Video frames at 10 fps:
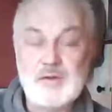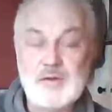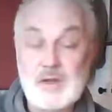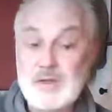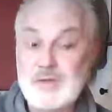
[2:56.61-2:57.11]
And
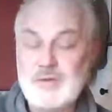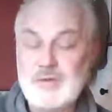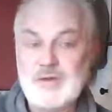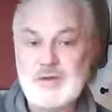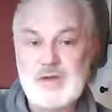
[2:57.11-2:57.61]
the
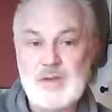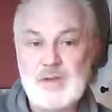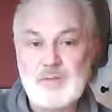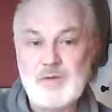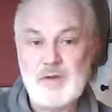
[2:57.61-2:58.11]
Jews honored the
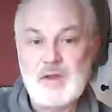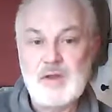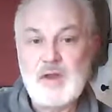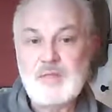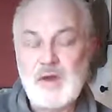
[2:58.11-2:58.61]
name of God
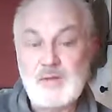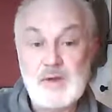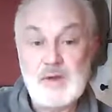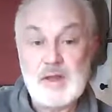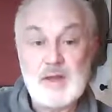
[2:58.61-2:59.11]

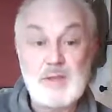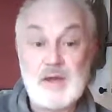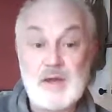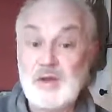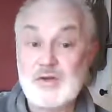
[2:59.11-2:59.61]
primarily
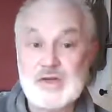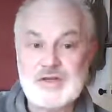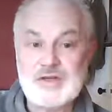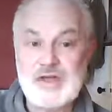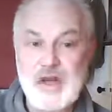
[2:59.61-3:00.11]
by not
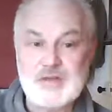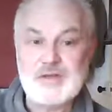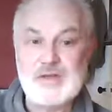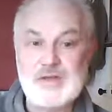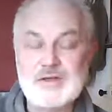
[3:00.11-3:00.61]
actually
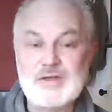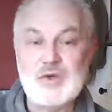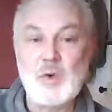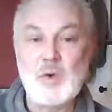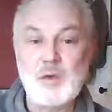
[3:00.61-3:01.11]
uttering it at all,